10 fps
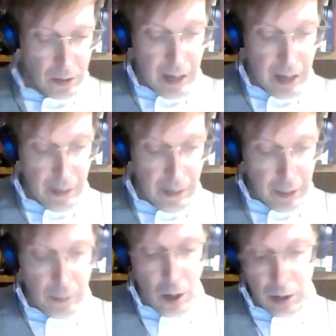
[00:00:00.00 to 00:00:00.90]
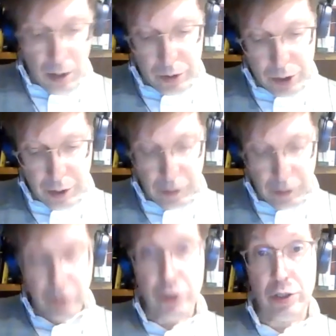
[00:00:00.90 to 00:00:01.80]
dynamic models and their
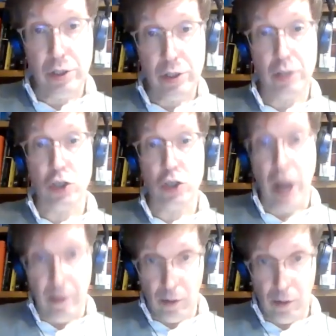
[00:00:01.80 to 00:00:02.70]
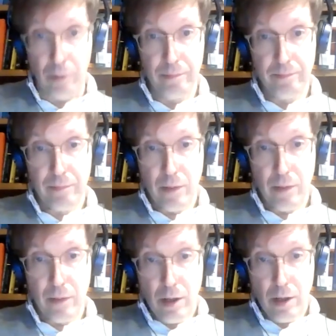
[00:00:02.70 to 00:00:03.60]
uses in general,
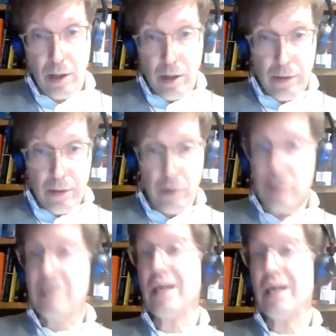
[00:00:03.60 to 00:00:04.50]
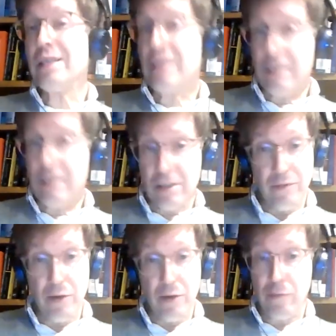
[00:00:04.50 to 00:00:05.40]
there are dozens
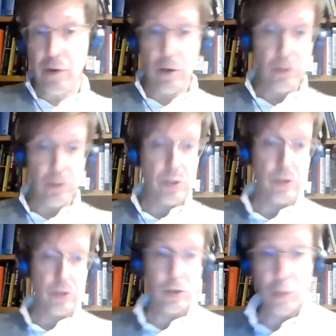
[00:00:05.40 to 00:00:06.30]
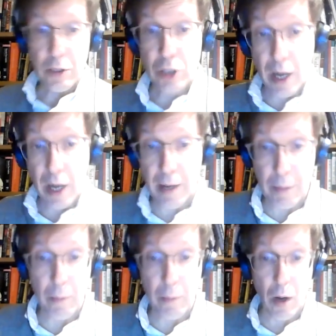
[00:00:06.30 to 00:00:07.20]
of different uses to which
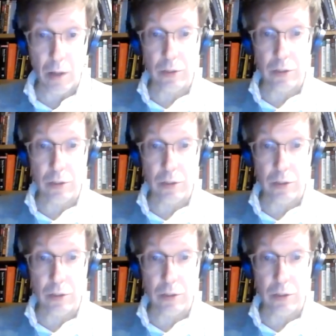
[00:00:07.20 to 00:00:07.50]
dynamic models